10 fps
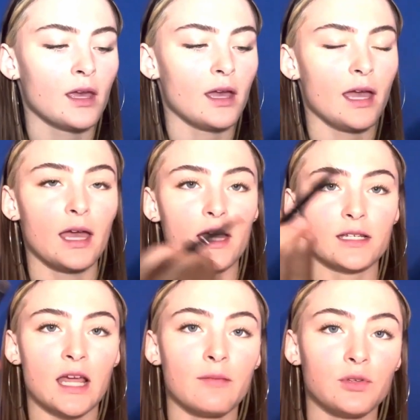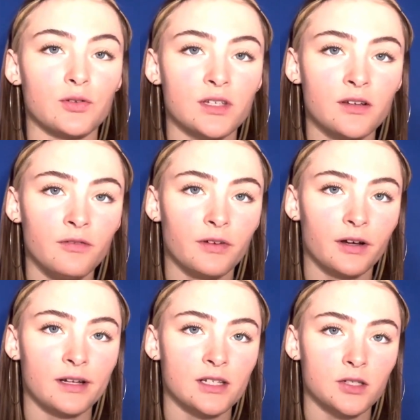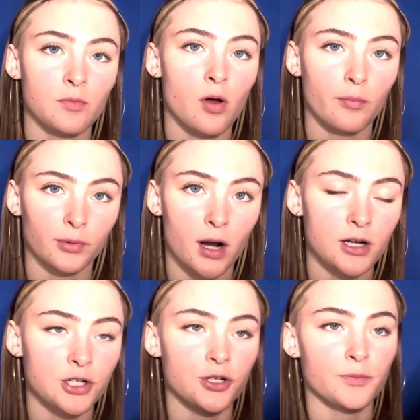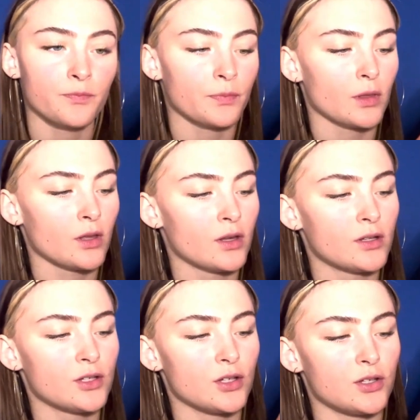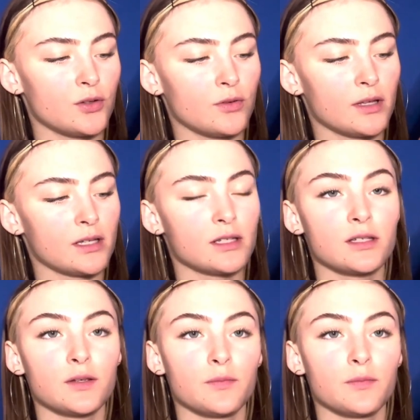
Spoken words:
and I'm using a very small brush to do this.